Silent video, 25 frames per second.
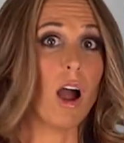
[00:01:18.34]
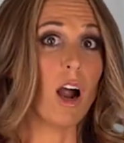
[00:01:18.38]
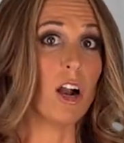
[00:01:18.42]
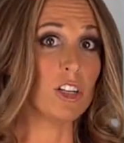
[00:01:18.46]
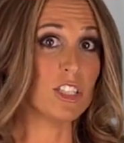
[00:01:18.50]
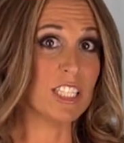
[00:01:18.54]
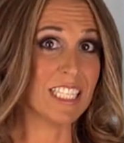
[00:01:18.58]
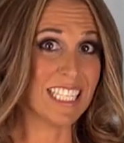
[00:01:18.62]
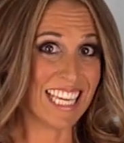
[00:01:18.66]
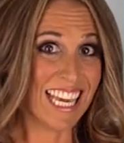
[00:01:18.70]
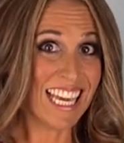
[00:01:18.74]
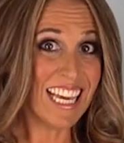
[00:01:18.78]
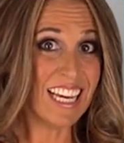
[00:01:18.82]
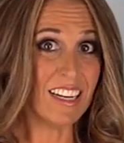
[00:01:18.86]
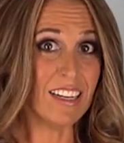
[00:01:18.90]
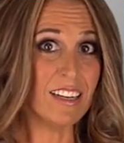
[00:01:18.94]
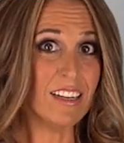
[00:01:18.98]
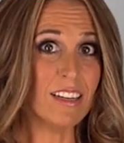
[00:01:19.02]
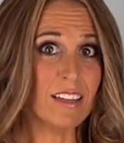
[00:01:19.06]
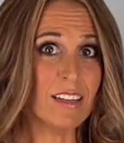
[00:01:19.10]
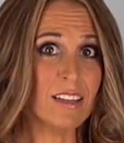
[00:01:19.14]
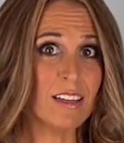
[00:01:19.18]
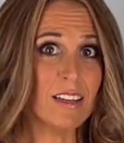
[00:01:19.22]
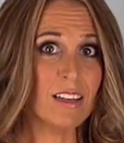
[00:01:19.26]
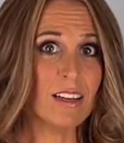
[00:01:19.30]
our skin,
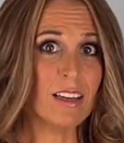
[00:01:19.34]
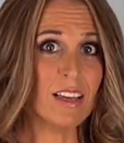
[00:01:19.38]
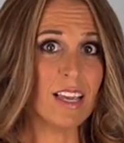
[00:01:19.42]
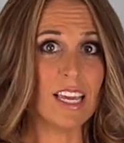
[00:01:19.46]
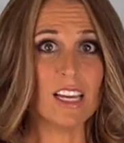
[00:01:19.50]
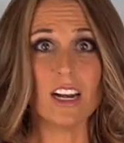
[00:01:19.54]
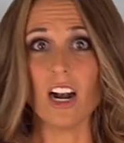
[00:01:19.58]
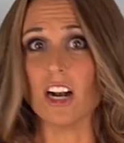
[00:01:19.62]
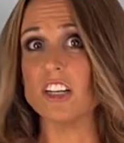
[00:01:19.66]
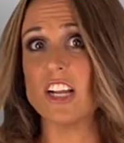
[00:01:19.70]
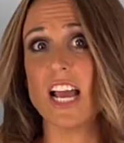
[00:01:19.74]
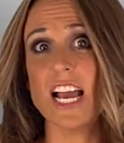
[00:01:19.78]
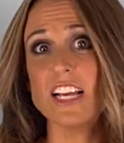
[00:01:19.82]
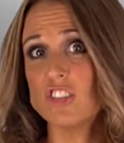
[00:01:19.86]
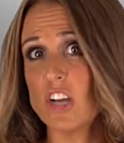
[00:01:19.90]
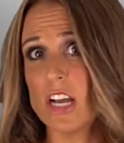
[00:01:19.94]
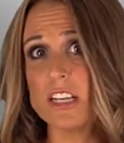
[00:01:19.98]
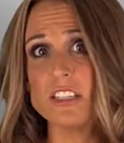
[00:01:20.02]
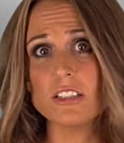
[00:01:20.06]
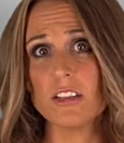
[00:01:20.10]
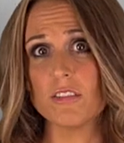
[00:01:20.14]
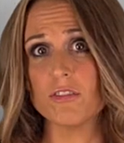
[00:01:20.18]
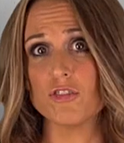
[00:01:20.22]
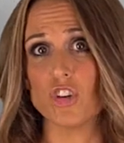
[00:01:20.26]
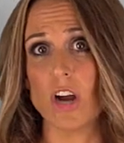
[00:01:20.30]
and our
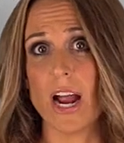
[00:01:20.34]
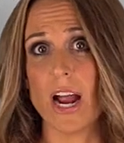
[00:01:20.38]
digestive